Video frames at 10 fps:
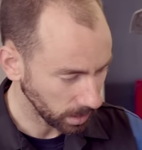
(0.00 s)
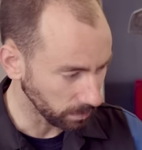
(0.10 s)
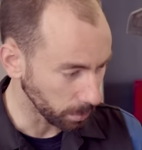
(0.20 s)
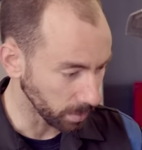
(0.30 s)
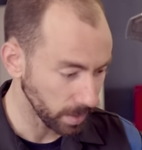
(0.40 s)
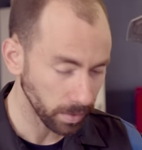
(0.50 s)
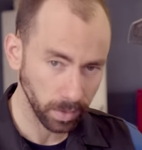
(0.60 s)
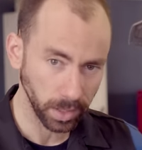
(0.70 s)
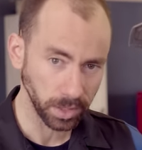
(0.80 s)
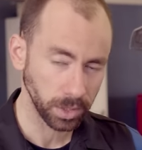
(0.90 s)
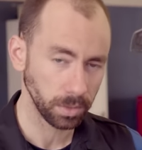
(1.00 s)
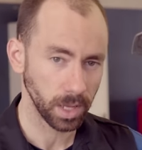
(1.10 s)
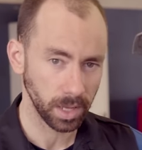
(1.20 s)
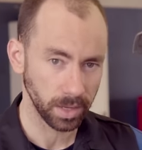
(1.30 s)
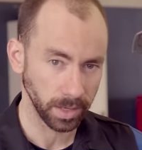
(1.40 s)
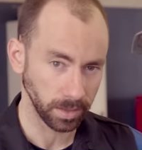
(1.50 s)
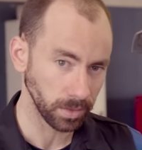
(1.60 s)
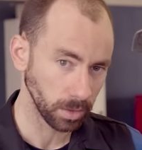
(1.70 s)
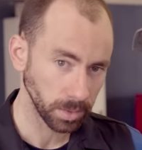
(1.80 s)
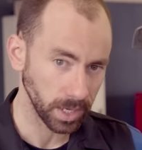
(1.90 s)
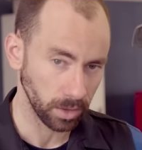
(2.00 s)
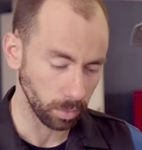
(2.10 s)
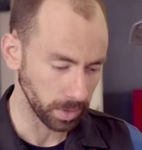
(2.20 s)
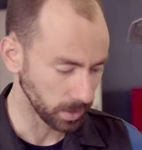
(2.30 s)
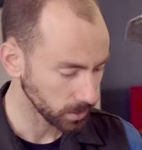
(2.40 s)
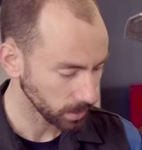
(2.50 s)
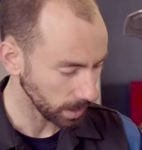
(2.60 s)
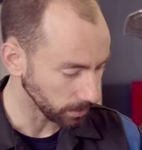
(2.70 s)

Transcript: If we leave it running too long and the thermostat opens,